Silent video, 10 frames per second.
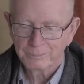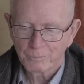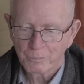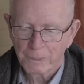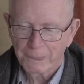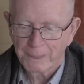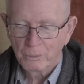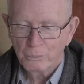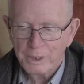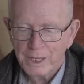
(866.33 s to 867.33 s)
we have
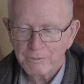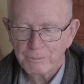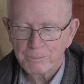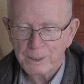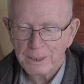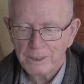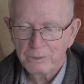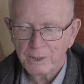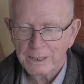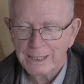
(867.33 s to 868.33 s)
many great
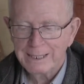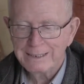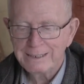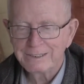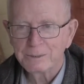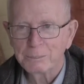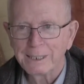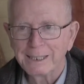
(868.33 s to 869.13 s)
ideas and plans.